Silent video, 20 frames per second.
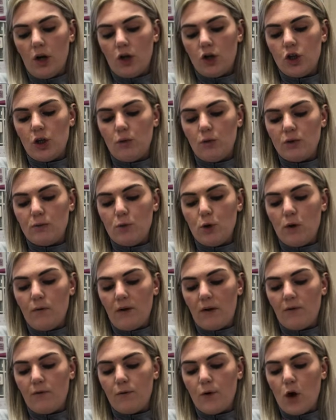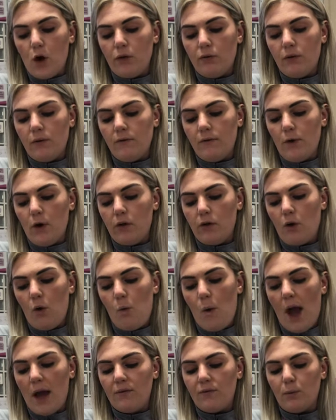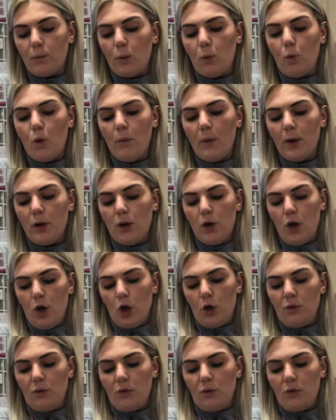she was moving further and further away from the woman